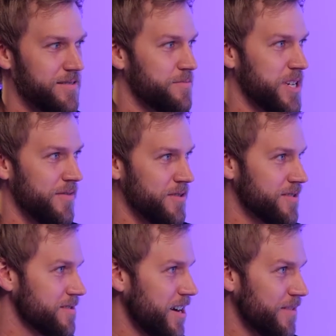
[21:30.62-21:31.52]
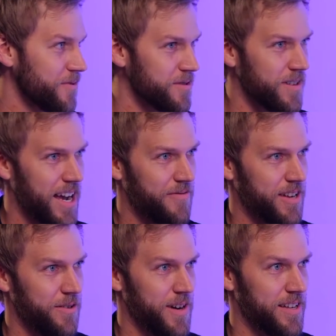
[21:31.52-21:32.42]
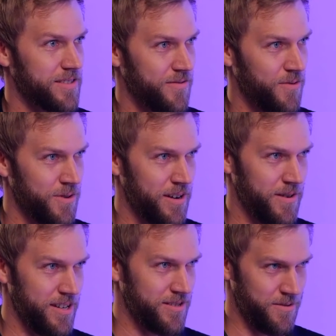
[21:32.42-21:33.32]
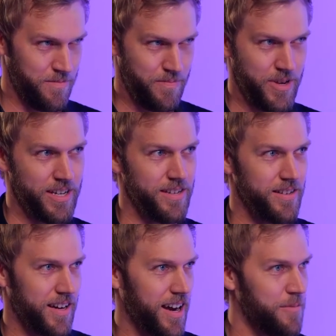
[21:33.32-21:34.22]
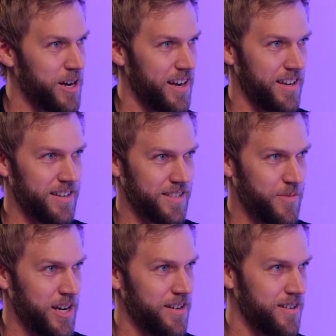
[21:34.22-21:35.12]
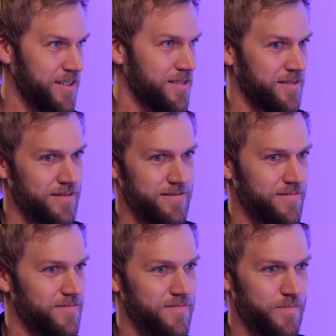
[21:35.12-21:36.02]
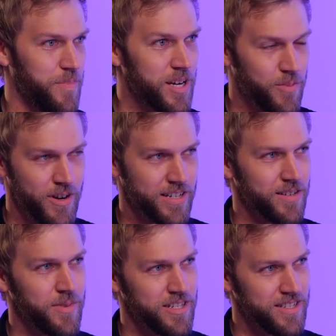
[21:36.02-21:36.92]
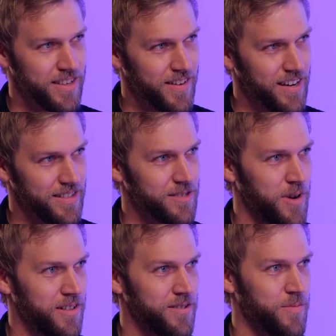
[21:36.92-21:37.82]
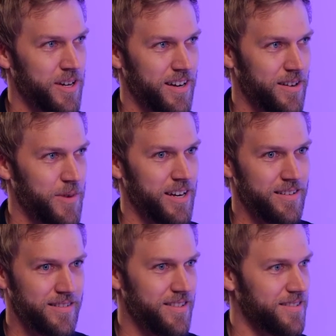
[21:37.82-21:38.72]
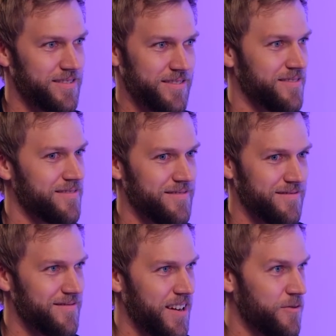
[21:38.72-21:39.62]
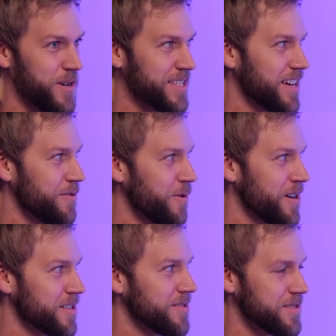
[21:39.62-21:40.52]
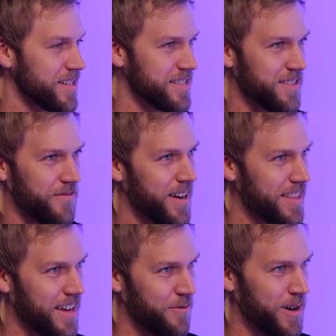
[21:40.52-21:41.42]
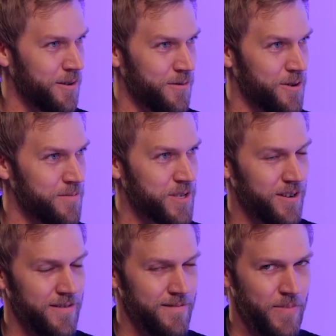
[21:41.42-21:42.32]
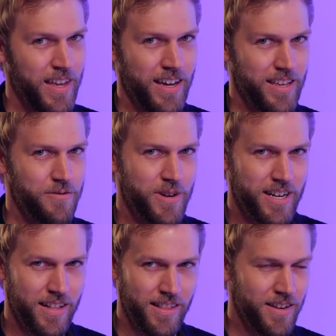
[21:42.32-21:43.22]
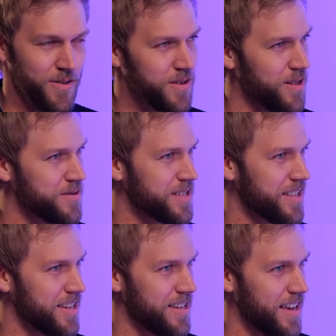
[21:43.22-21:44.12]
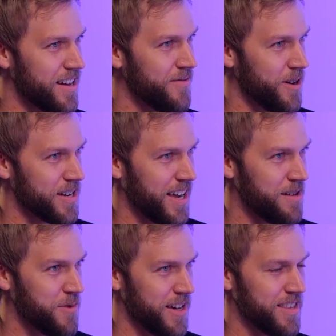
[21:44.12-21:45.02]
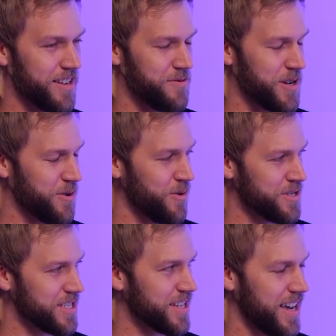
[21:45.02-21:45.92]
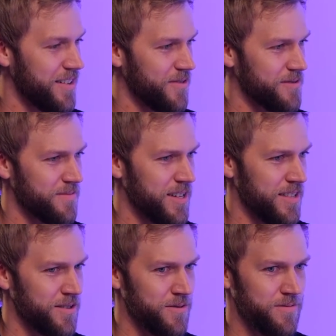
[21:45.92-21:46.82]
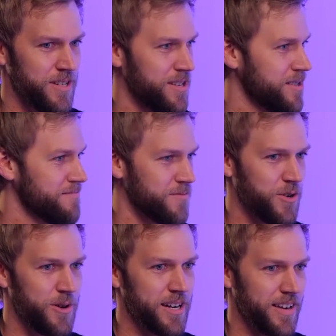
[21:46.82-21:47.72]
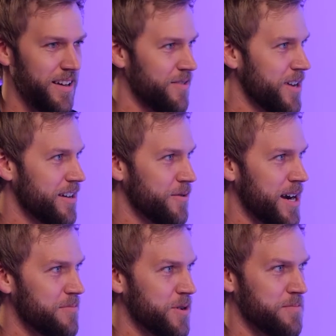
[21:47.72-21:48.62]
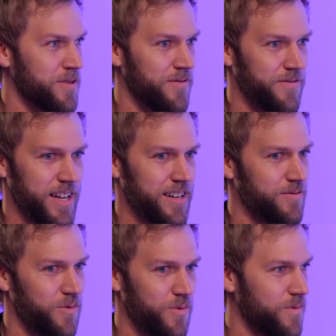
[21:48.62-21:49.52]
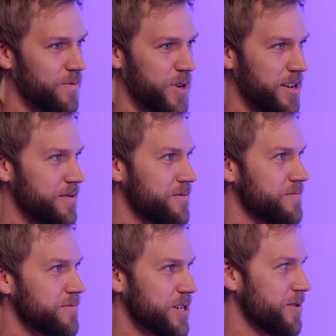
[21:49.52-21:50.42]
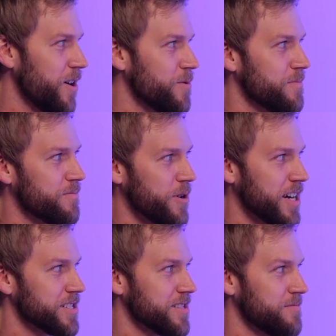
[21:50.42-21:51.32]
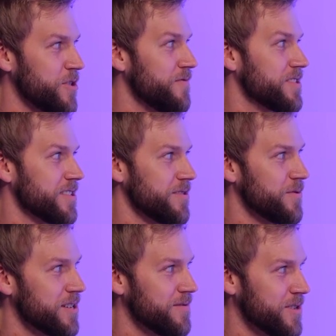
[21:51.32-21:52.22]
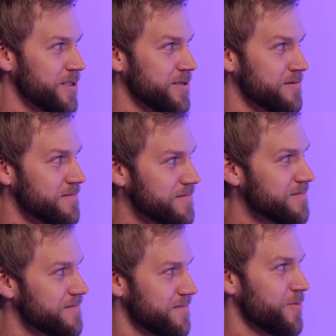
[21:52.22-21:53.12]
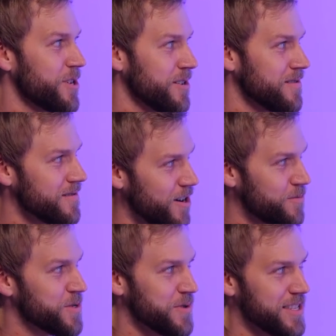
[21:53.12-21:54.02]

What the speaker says: be able to offer half-day rates or full-day rates or be accommodating, because big production budgets have gotten smaller, but everybody's got to work, so it's nice to find that wiggle room. So I think we're getting a little close to the end of our time, but I think it'd be cool just to have a little quick elevator wrap-up of like, what do you hope production moves to? What are your hopes with